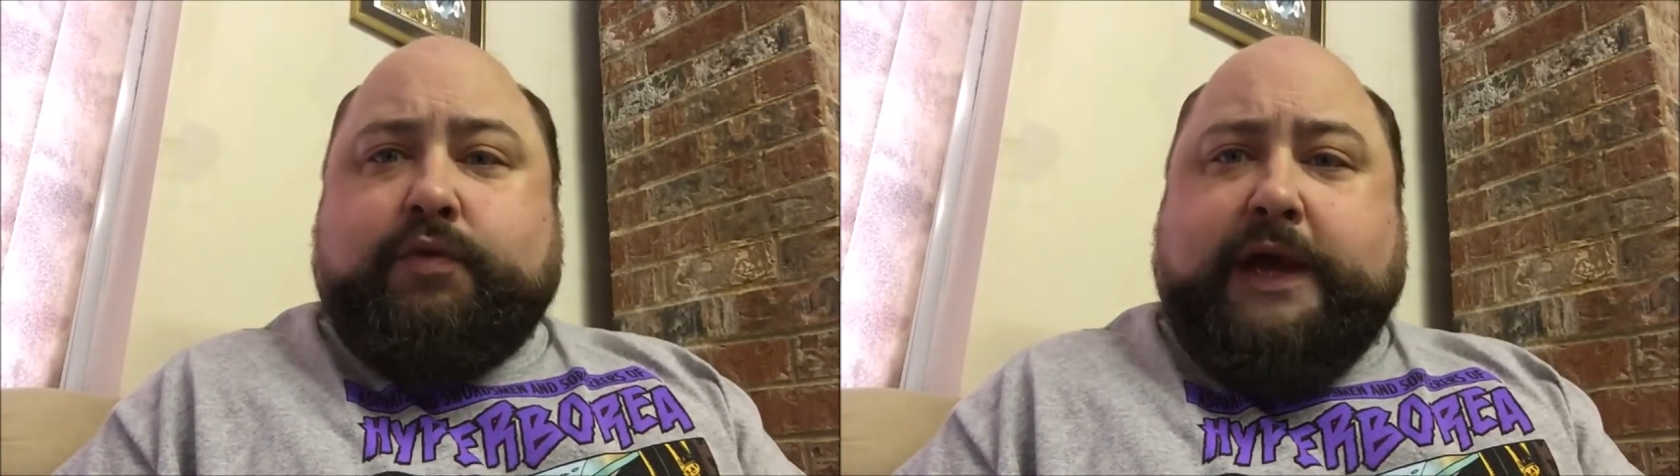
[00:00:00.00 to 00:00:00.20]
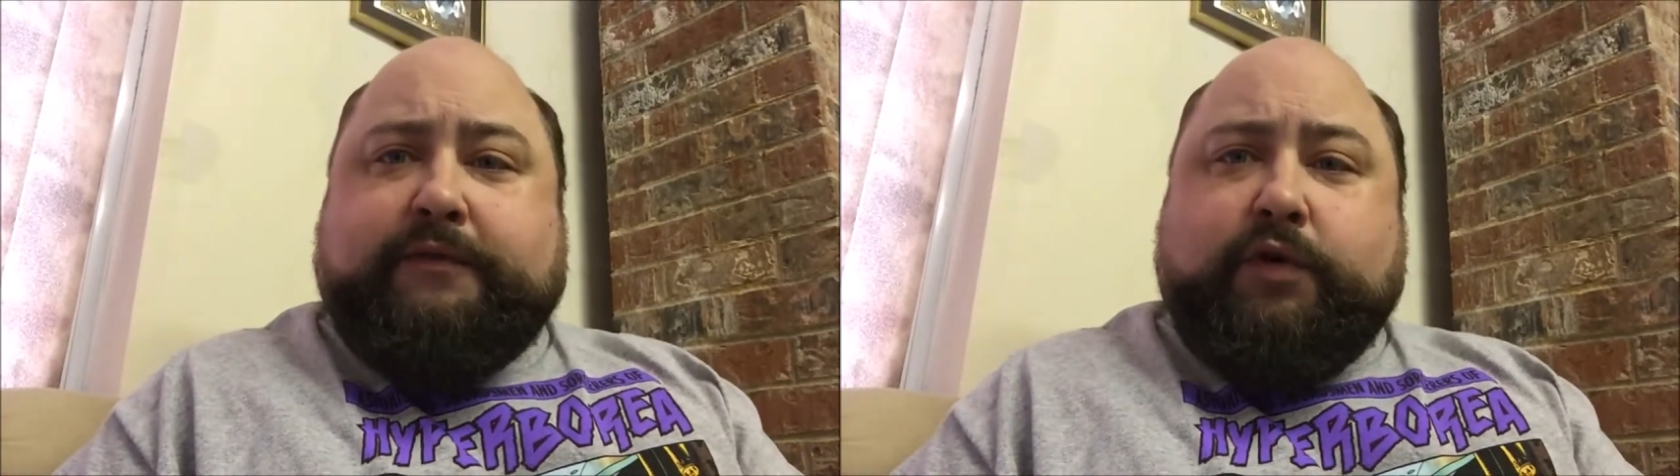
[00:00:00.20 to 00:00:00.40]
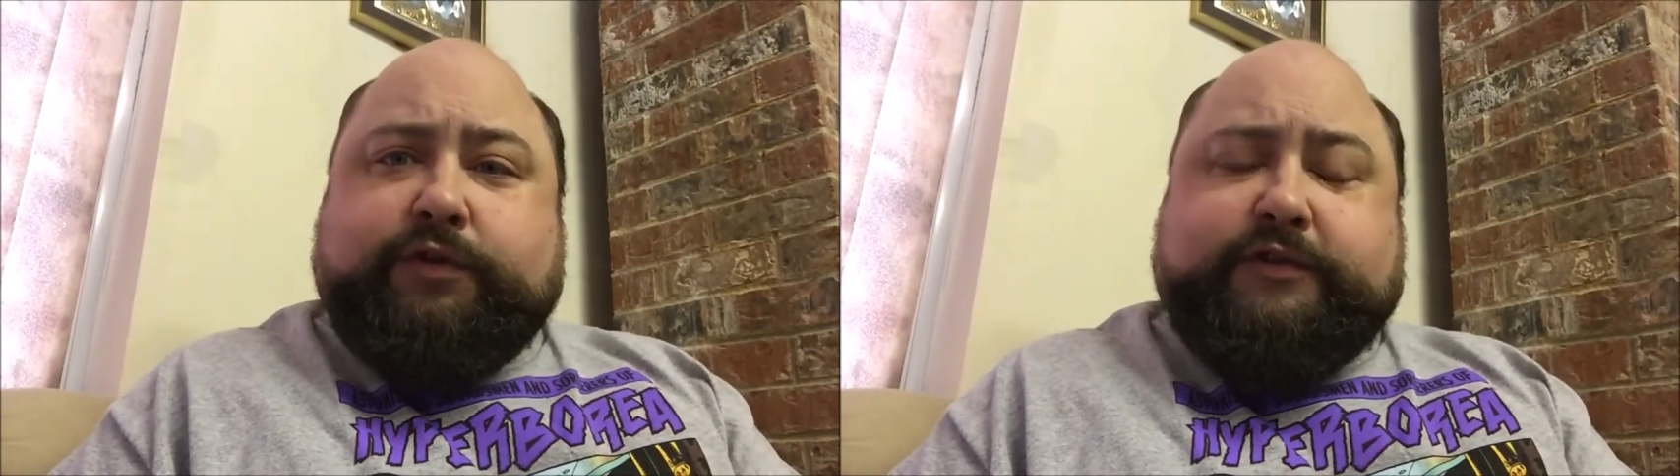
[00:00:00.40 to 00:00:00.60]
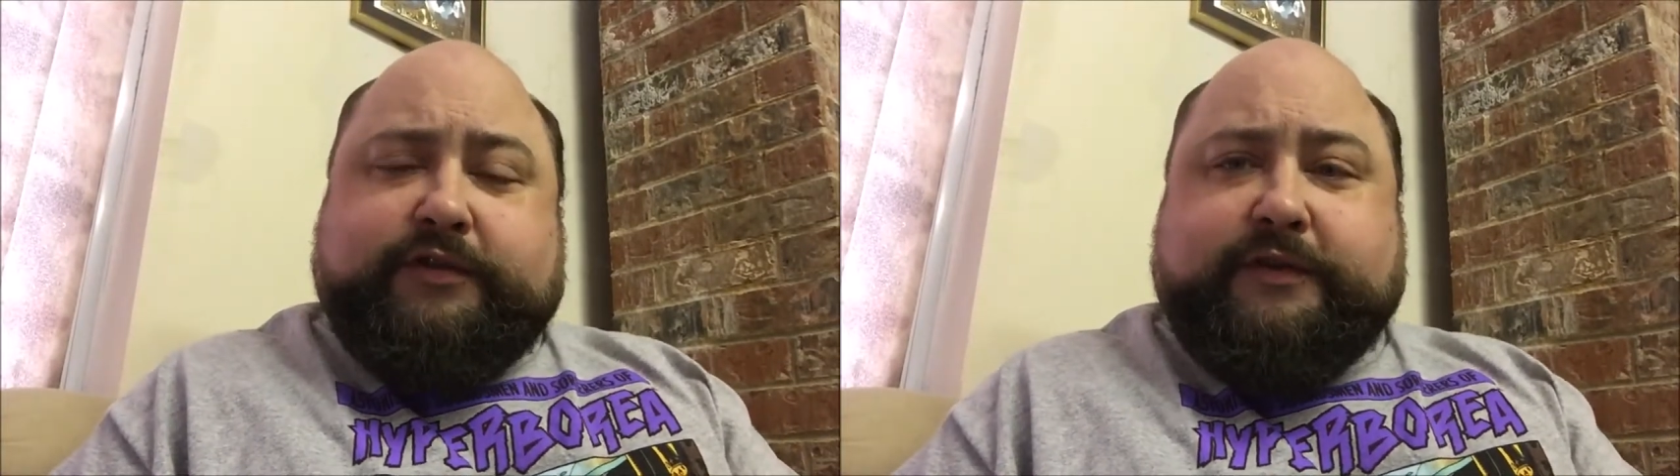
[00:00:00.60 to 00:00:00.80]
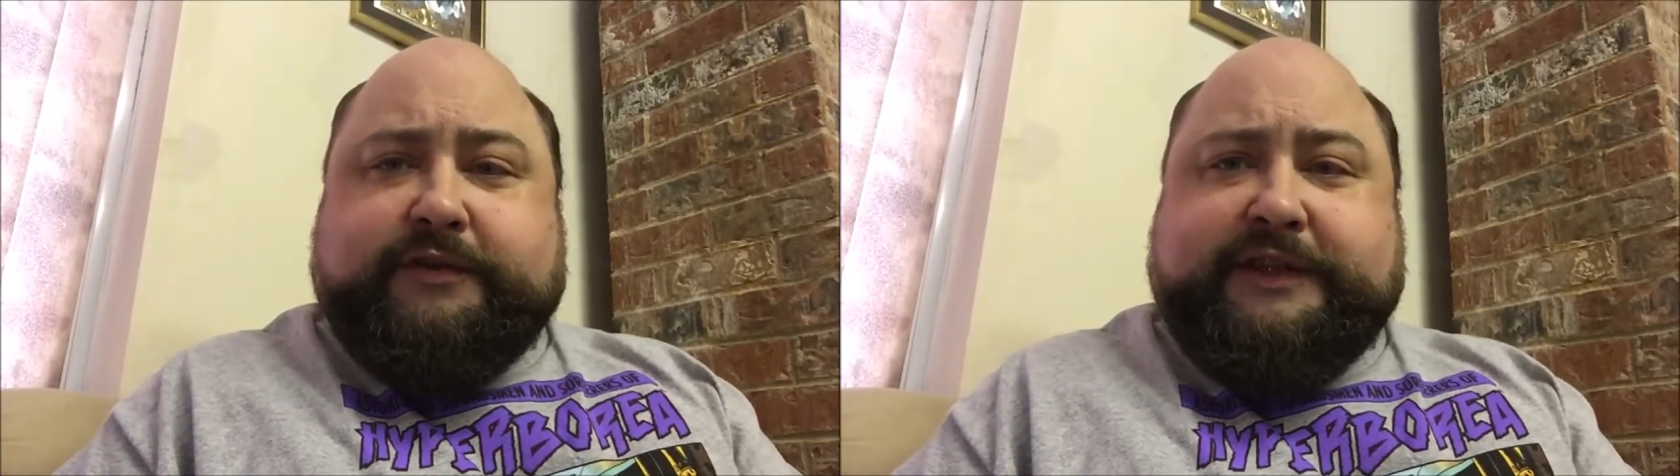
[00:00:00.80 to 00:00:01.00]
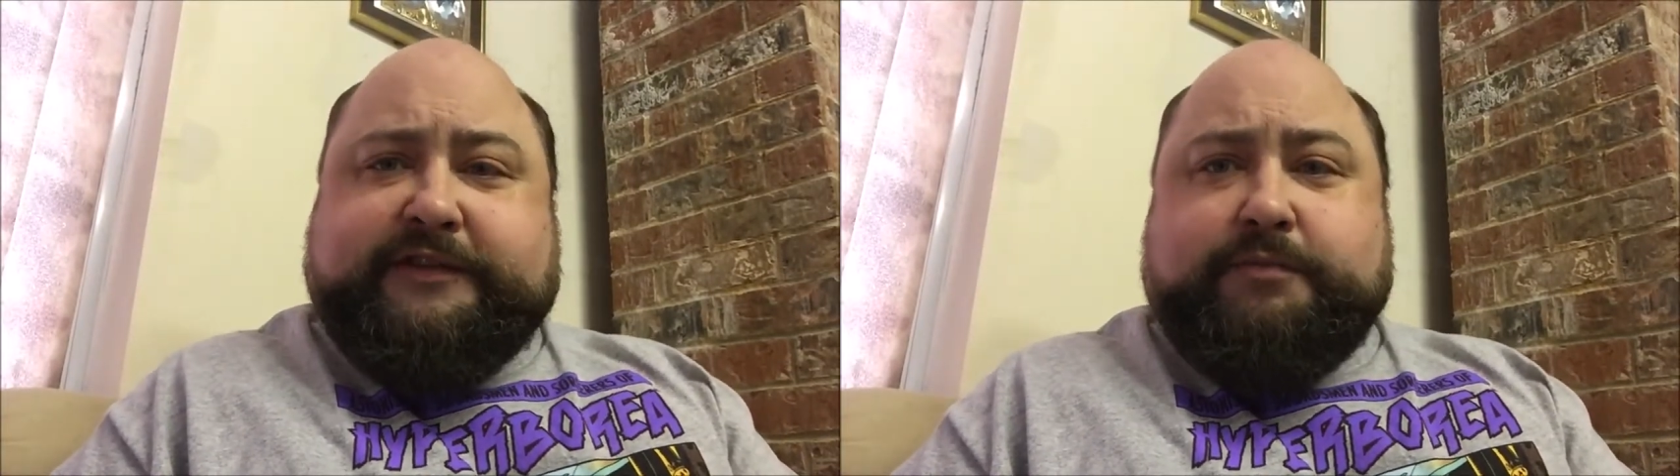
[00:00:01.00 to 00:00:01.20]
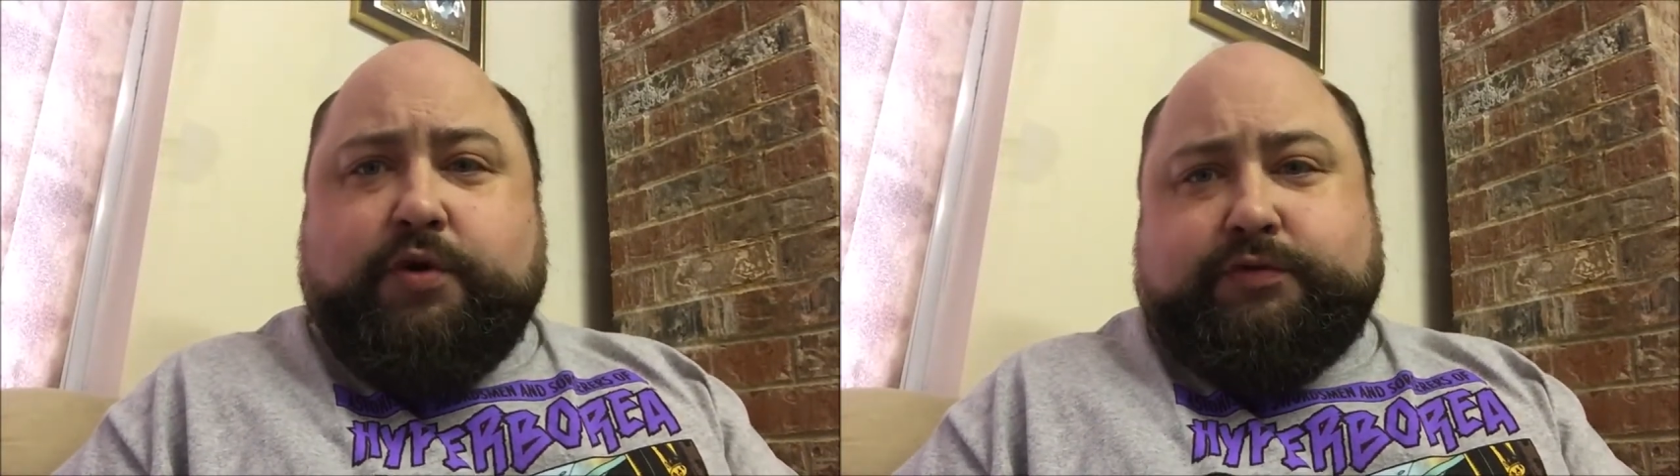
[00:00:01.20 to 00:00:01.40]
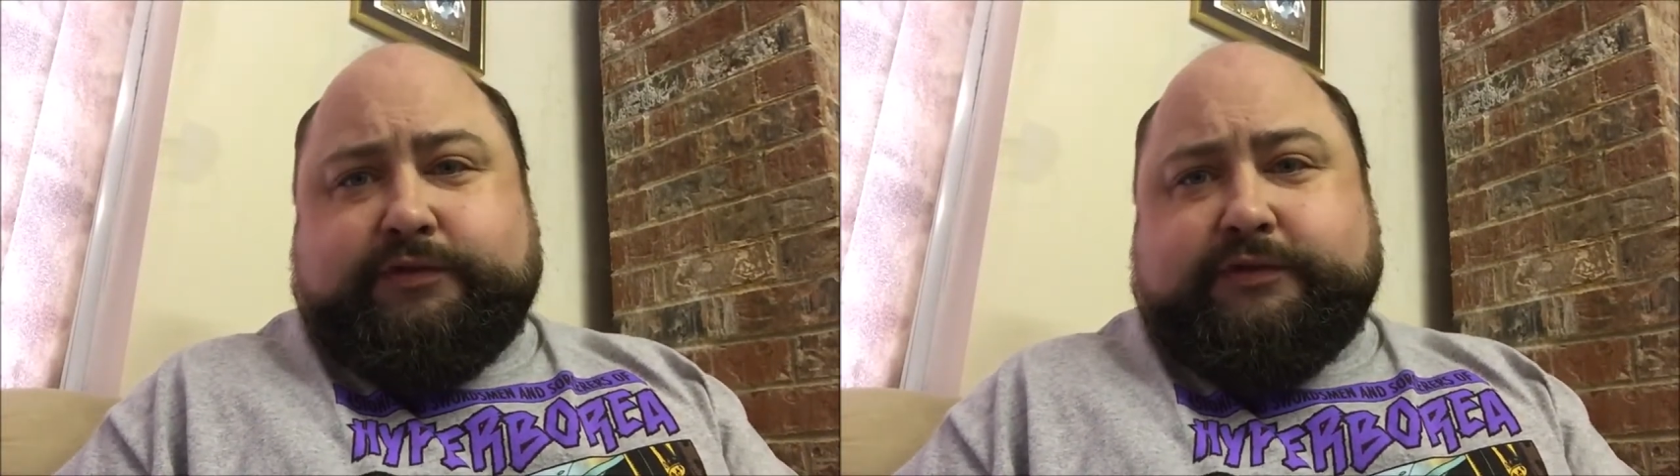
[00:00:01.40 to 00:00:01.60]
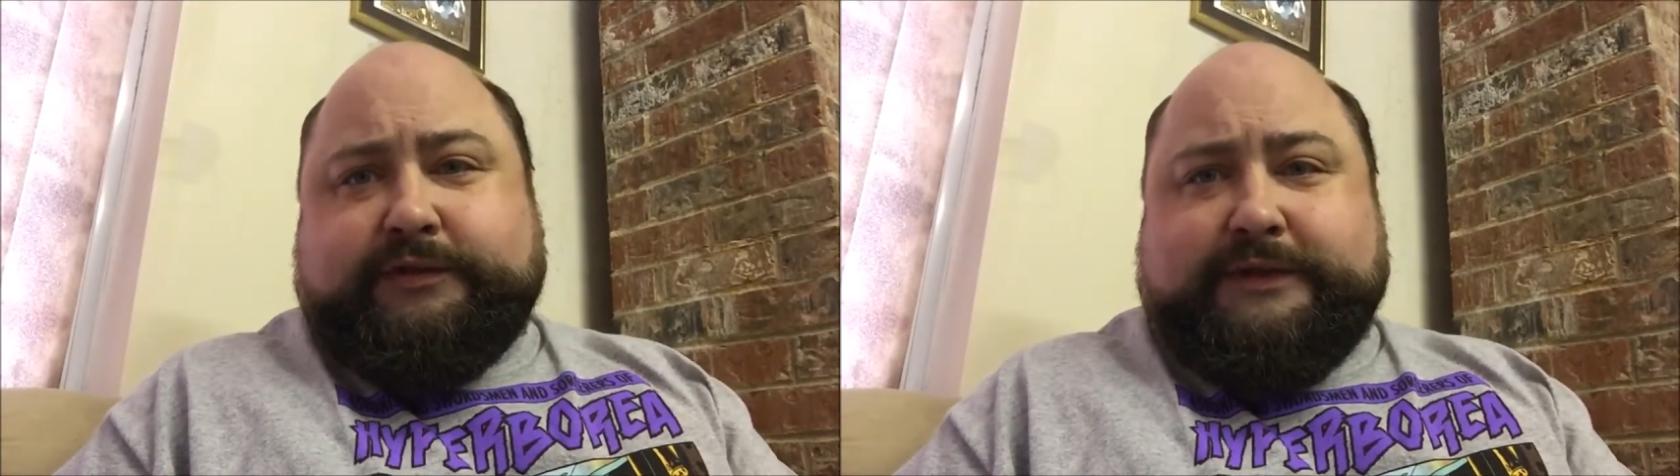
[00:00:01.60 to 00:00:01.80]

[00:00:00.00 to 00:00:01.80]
we have all sorts of gizmos